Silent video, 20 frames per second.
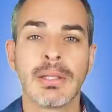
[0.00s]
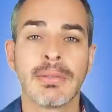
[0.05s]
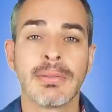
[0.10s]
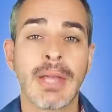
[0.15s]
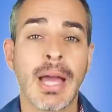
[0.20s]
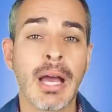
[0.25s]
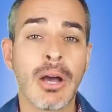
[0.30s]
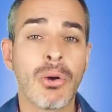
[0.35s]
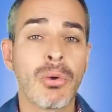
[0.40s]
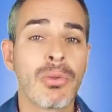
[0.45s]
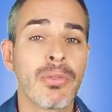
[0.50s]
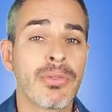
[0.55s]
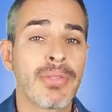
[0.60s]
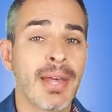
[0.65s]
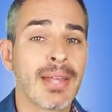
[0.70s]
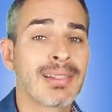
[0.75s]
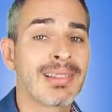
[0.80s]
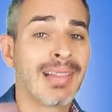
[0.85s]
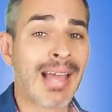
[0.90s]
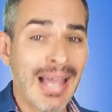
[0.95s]
Now,
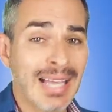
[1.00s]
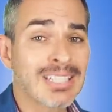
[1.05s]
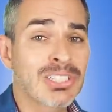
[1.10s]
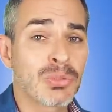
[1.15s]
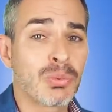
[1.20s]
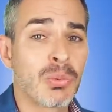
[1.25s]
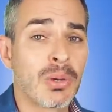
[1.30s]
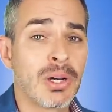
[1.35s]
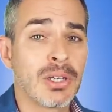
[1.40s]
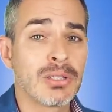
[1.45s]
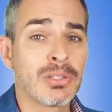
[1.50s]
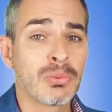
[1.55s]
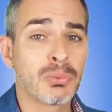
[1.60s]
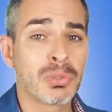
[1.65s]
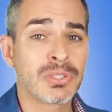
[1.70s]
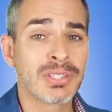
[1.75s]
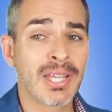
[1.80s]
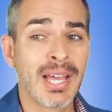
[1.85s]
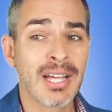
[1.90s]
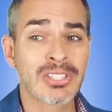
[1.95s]
that last one
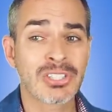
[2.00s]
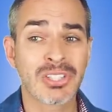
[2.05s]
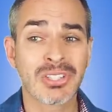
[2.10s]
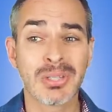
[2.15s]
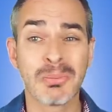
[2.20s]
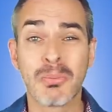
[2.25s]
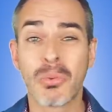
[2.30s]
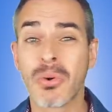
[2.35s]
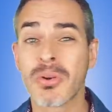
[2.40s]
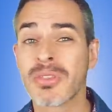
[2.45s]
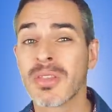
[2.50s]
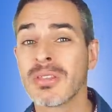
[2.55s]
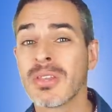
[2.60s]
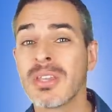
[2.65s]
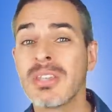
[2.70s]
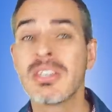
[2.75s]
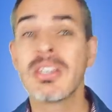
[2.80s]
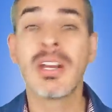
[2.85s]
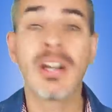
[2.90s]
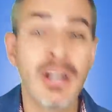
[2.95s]
was actually more than a
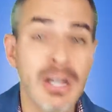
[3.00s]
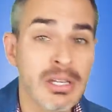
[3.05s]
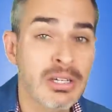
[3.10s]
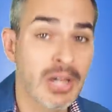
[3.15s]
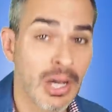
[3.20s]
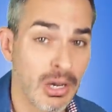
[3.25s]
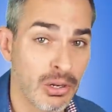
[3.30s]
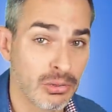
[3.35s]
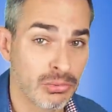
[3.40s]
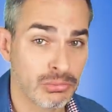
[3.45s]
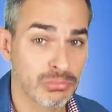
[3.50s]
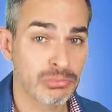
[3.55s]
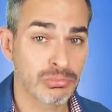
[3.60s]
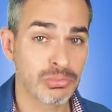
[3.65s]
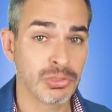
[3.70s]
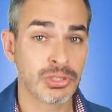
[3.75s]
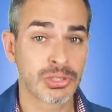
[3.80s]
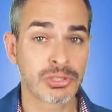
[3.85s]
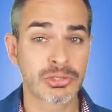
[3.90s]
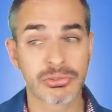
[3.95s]
year ago,
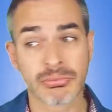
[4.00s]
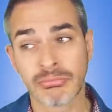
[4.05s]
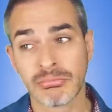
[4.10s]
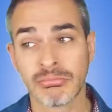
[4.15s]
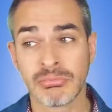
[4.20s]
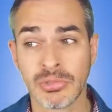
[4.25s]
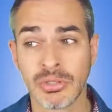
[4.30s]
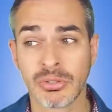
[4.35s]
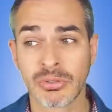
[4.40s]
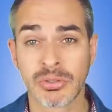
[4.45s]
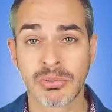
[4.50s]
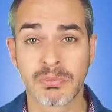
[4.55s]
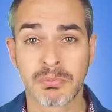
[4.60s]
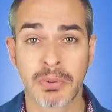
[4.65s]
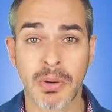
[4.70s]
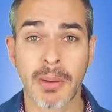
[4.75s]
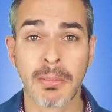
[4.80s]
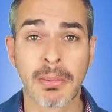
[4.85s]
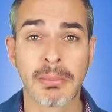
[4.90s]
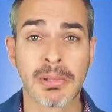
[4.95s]
which you could
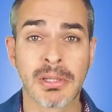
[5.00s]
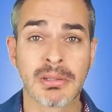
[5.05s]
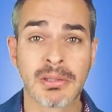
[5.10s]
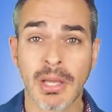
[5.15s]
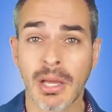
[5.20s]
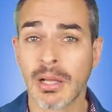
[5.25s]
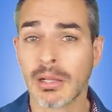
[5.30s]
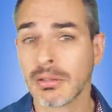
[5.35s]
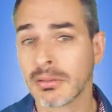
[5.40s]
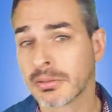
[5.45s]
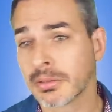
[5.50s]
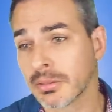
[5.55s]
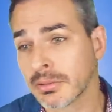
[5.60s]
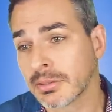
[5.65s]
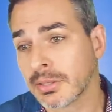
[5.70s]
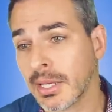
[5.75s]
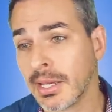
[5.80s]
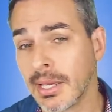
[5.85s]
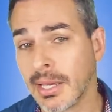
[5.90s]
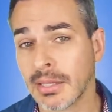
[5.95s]
probably tell since
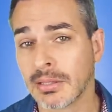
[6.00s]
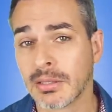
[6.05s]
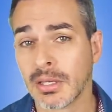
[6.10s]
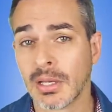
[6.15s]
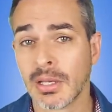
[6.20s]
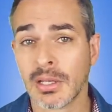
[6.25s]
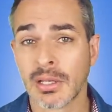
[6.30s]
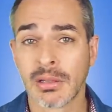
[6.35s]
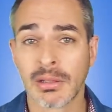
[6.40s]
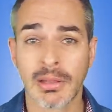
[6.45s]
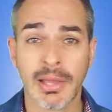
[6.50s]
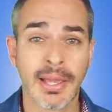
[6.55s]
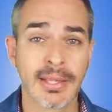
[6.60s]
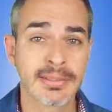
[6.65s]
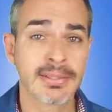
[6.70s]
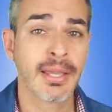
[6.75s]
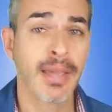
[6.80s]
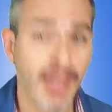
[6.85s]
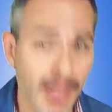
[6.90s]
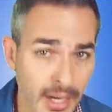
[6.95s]
I had less
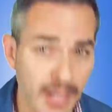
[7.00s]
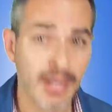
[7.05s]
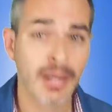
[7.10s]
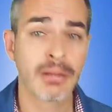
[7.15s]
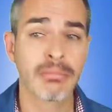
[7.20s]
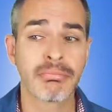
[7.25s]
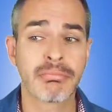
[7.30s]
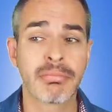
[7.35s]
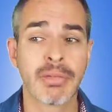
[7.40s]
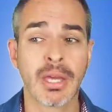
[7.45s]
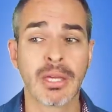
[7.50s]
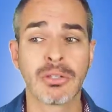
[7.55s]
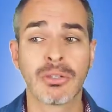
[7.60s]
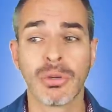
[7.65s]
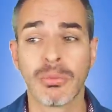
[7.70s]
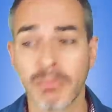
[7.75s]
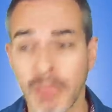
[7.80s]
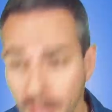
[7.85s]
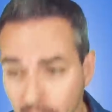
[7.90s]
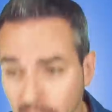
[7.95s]
hair, thank you,
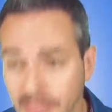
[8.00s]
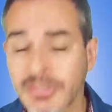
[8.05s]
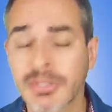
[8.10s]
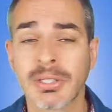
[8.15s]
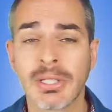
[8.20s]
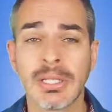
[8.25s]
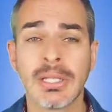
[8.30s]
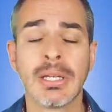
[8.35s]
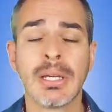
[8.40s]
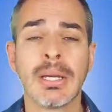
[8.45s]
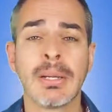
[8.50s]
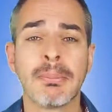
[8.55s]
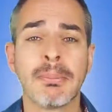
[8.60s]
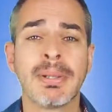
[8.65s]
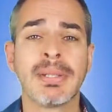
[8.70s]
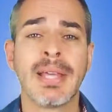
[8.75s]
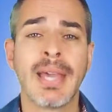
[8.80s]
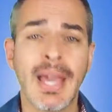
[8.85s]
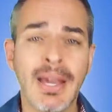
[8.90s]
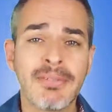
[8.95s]
Bosley,
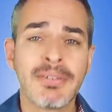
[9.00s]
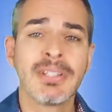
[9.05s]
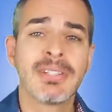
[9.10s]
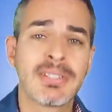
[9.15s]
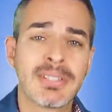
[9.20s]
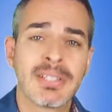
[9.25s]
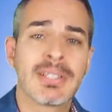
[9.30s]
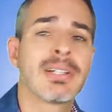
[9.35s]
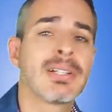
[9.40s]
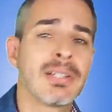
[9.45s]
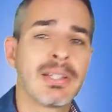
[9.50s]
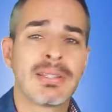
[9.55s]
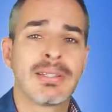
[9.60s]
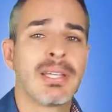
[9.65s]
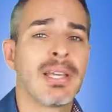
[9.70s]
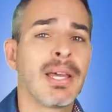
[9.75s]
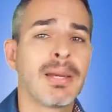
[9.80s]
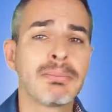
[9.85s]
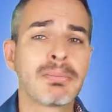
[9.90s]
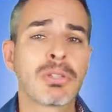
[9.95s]
but every single
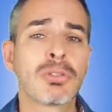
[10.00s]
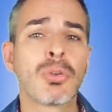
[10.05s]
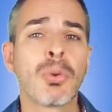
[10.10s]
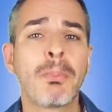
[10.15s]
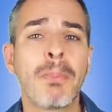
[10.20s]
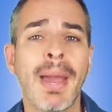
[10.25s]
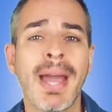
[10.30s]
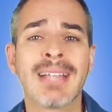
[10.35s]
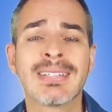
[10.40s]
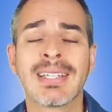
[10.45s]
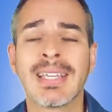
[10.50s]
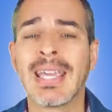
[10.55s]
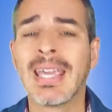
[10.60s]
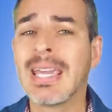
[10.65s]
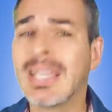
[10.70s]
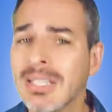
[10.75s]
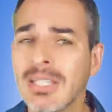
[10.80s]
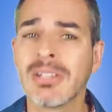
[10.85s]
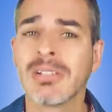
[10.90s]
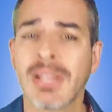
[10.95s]
attempt to pass
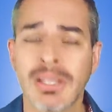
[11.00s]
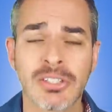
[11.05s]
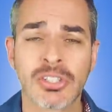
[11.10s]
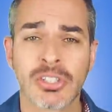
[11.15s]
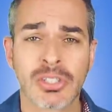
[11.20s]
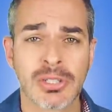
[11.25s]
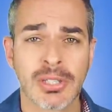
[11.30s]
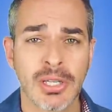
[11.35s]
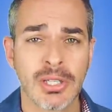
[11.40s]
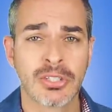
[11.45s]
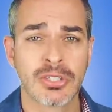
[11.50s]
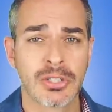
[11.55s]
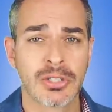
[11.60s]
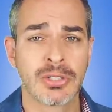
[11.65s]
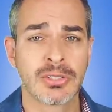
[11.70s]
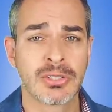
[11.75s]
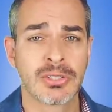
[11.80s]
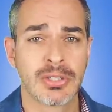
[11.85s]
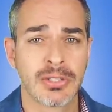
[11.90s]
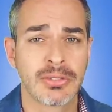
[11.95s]
any legislature
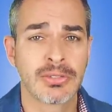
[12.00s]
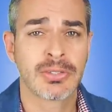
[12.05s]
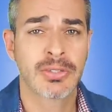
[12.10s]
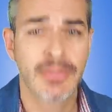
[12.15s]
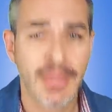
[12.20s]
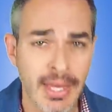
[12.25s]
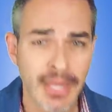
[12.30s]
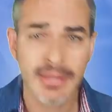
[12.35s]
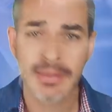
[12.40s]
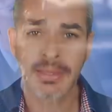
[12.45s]
since then